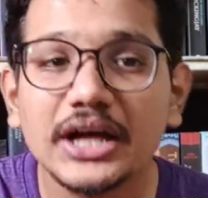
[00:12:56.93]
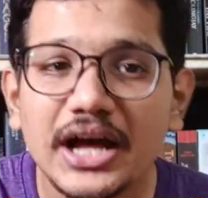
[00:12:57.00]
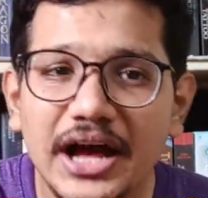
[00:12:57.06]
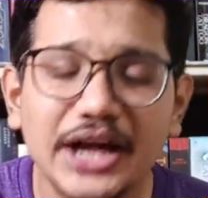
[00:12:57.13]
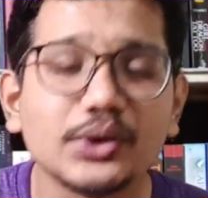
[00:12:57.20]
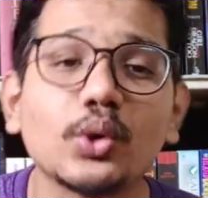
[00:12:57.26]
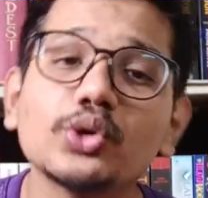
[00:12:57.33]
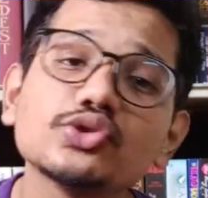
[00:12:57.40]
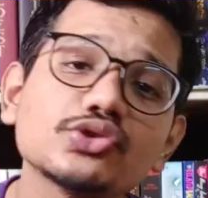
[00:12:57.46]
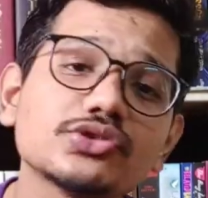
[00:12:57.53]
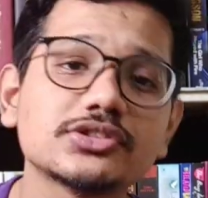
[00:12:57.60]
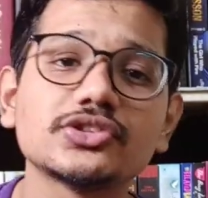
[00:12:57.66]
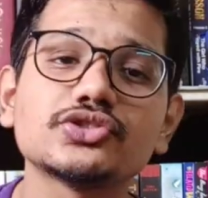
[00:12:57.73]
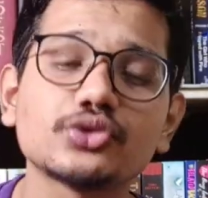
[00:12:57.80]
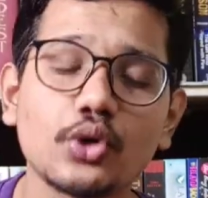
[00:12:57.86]
I'd also
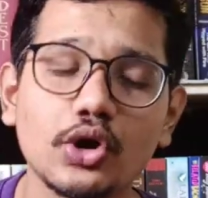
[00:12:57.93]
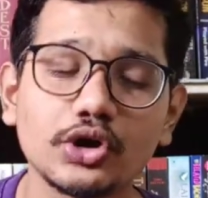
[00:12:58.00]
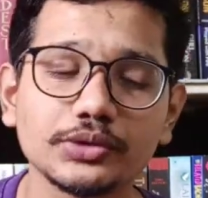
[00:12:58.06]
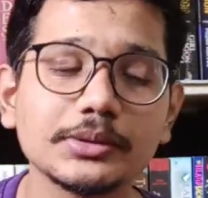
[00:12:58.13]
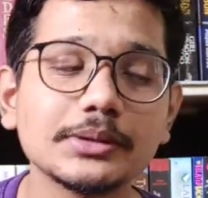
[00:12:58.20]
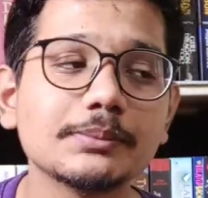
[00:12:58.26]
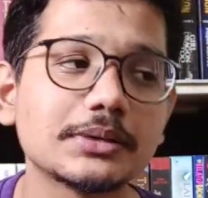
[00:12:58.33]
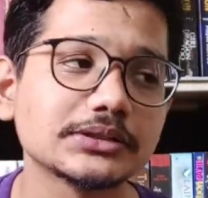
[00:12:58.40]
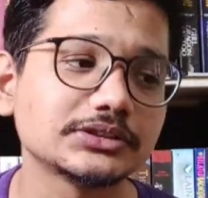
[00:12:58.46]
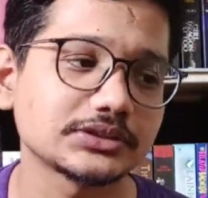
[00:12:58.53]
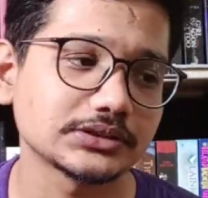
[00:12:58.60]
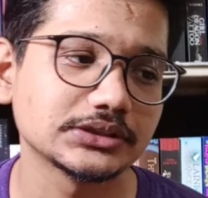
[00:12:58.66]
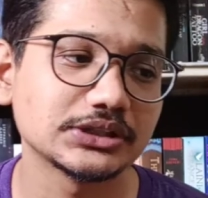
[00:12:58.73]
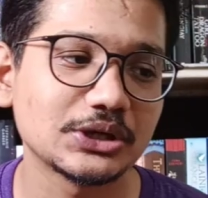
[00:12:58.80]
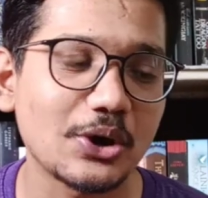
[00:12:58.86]
suggest Audible, but
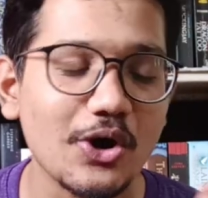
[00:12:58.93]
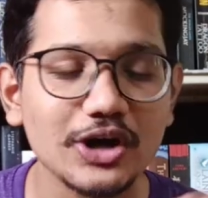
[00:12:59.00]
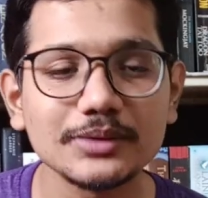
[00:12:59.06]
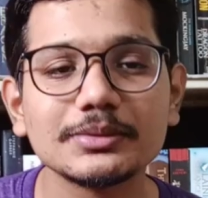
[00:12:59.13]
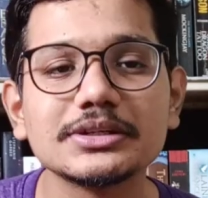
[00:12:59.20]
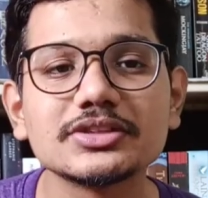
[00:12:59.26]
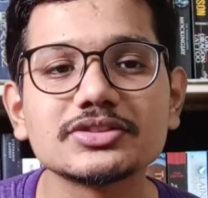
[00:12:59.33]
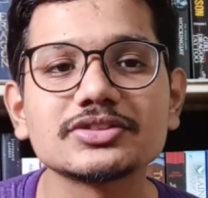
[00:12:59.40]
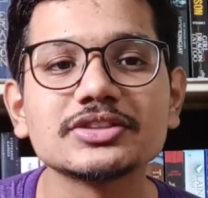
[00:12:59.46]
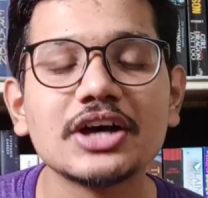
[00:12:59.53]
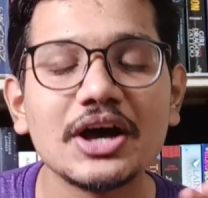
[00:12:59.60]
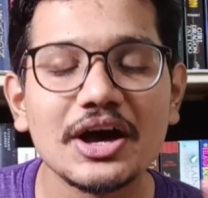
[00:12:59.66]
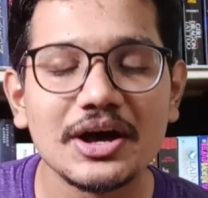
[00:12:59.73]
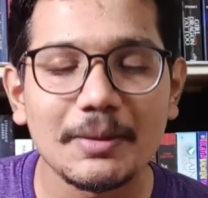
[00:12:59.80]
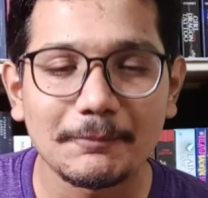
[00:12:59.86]
uh, Audible is
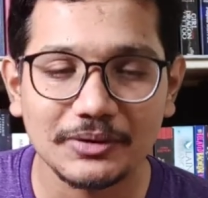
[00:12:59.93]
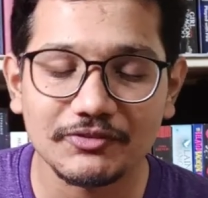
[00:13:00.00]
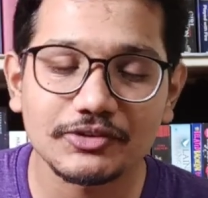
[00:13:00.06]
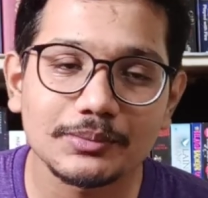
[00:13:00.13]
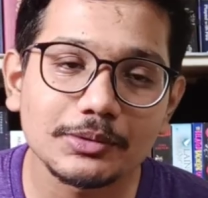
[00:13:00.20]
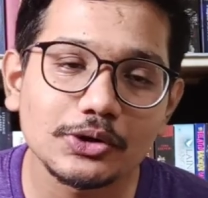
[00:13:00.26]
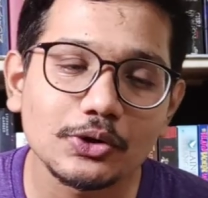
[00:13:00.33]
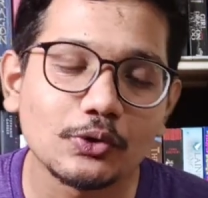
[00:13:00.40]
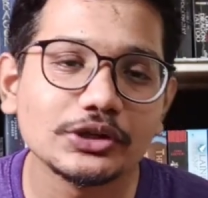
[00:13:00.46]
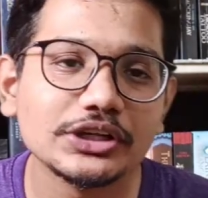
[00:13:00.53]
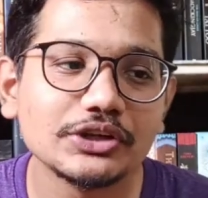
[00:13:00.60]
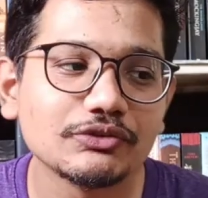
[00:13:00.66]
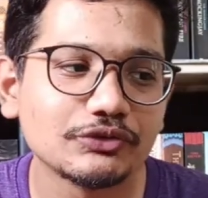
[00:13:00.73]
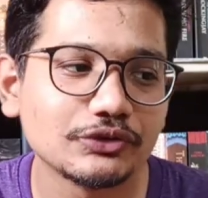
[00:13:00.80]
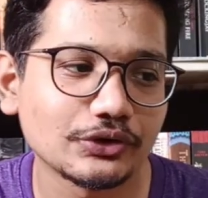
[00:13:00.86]
preferable only
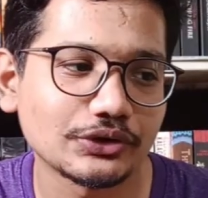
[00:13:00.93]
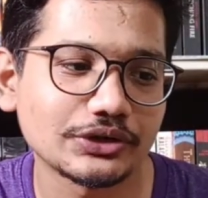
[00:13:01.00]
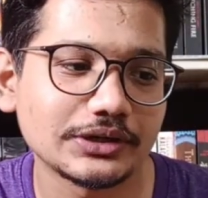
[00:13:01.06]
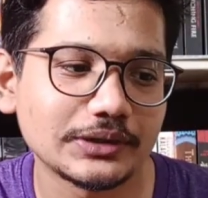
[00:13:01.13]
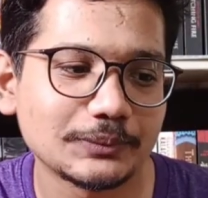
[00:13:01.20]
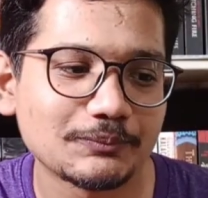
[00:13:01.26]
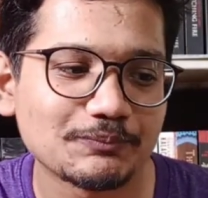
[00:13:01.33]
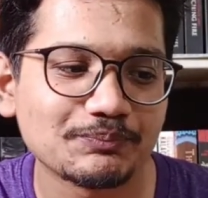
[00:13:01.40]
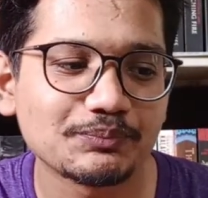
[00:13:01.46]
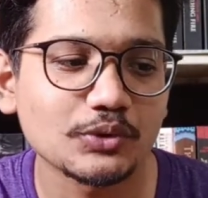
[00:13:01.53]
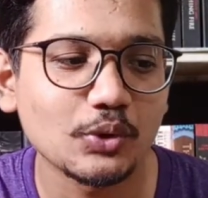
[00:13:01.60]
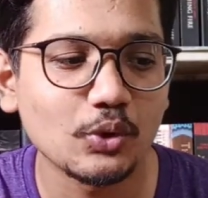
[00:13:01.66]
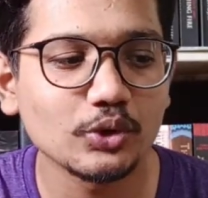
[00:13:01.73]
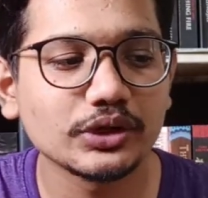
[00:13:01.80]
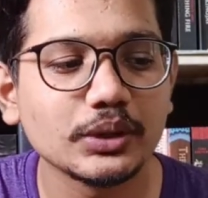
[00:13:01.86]
if you're um,
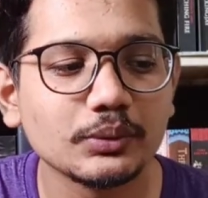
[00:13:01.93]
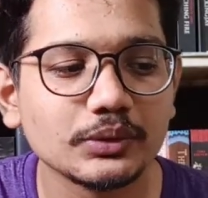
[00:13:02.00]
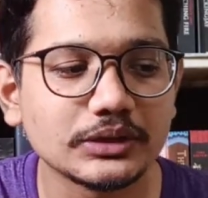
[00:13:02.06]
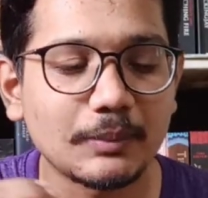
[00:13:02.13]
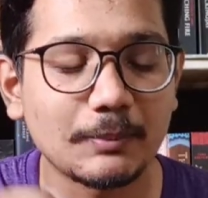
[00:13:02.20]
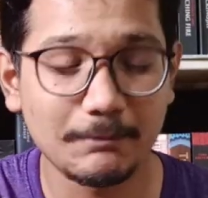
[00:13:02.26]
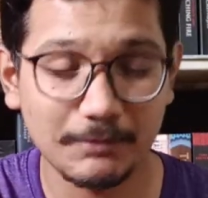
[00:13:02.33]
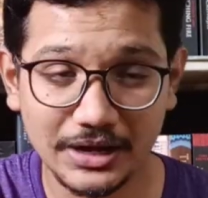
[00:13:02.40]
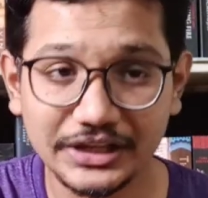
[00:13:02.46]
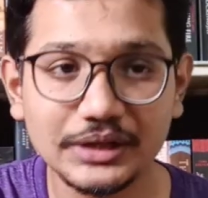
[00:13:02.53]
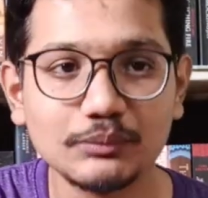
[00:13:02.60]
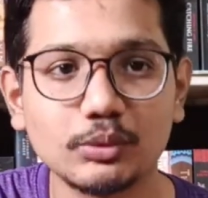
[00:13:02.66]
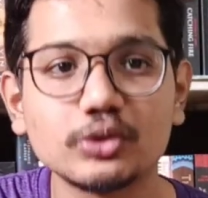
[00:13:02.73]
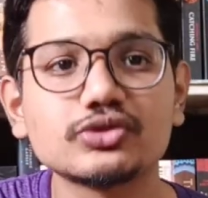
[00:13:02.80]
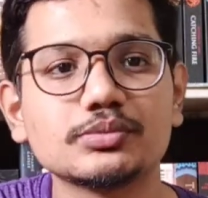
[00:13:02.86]
okay with buying
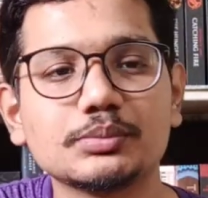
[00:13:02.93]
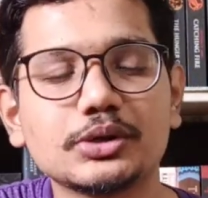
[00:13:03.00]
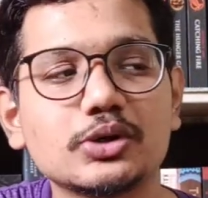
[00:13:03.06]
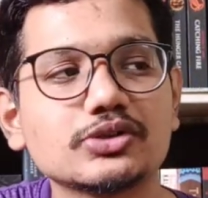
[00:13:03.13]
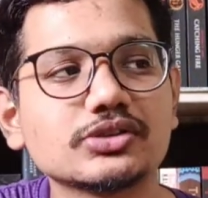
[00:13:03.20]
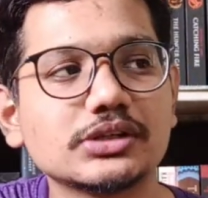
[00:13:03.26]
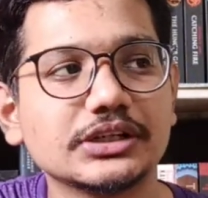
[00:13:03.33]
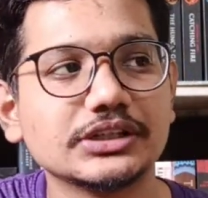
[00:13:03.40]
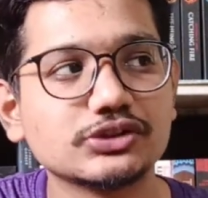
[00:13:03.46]
books, because in